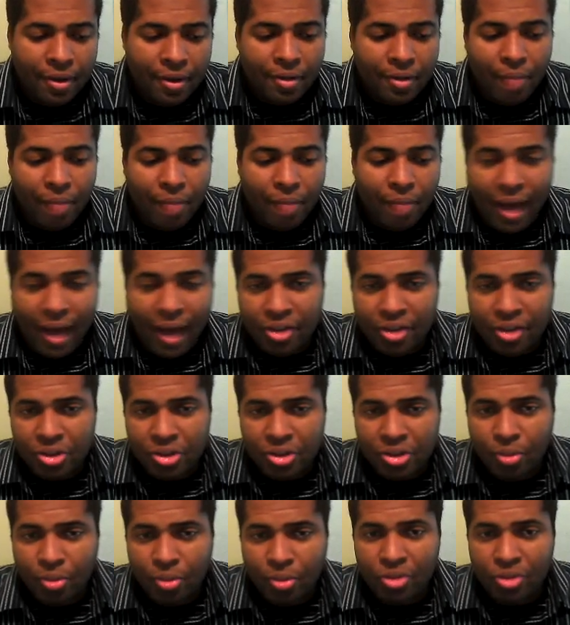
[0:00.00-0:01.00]
Biology
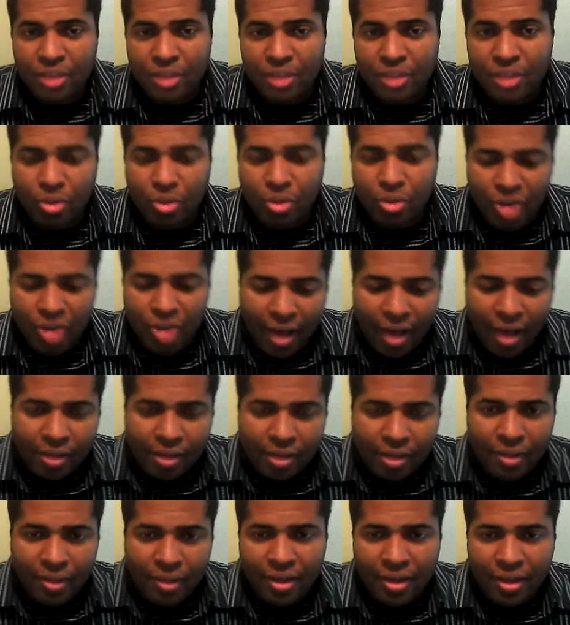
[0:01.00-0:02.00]
is important to
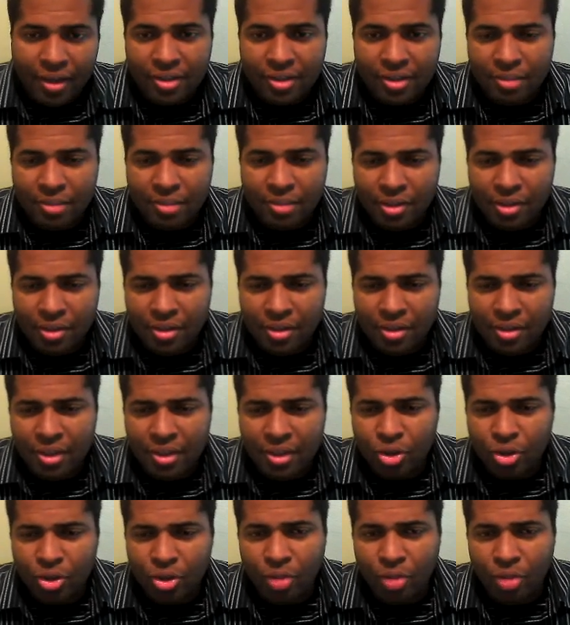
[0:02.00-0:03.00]
spirituality, because the
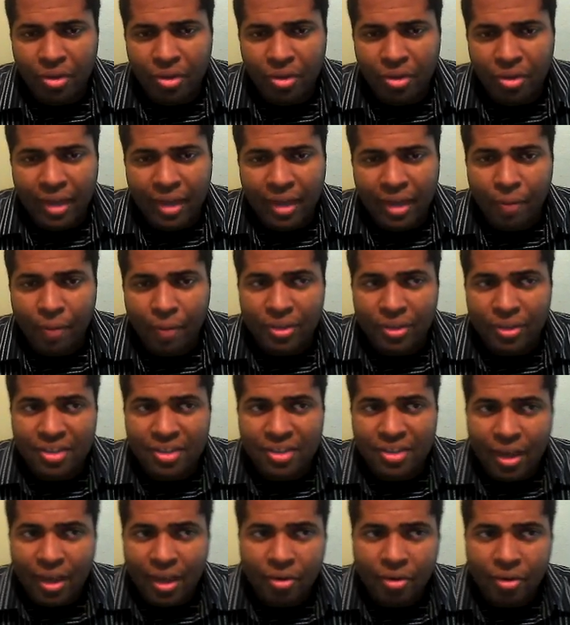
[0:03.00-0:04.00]
ability to communicate with
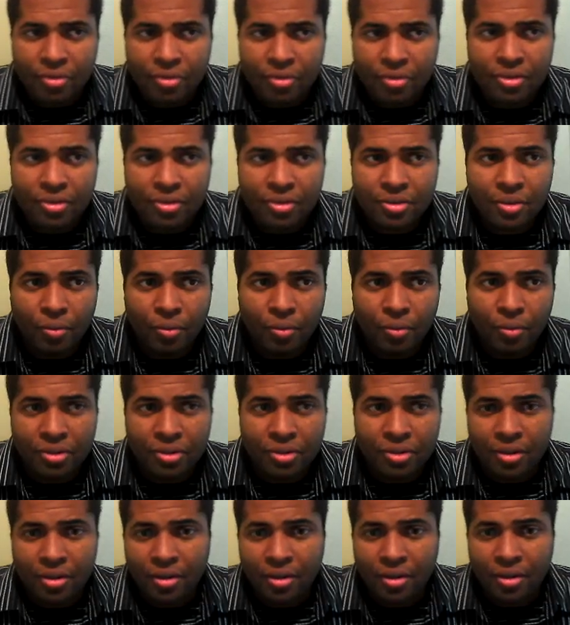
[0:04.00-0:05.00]
cells was
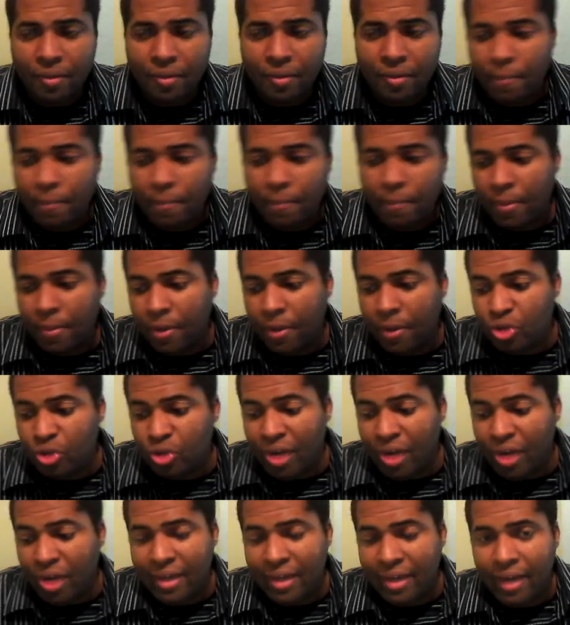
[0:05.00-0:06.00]
a
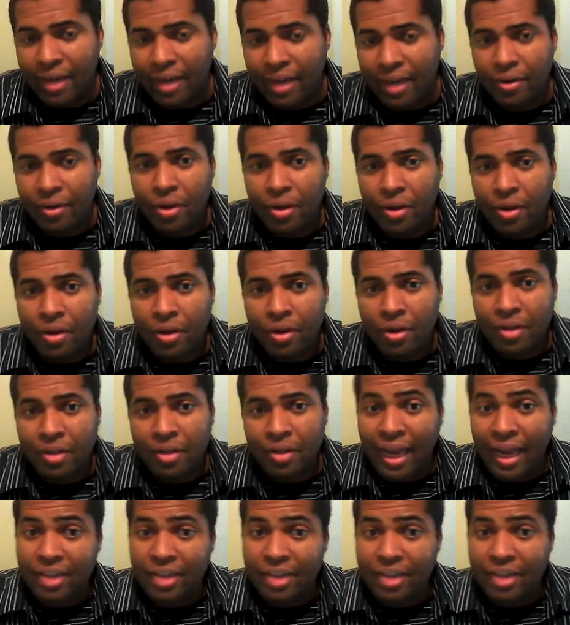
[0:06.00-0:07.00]
trait that
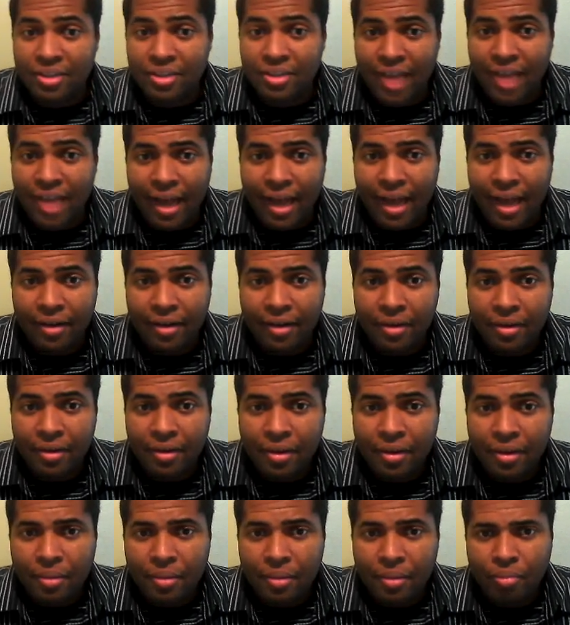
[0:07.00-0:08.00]
the ancients had,
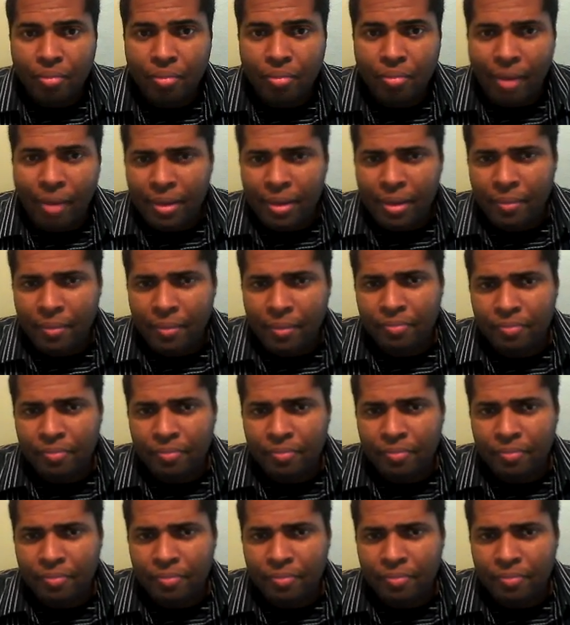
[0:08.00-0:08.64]
probably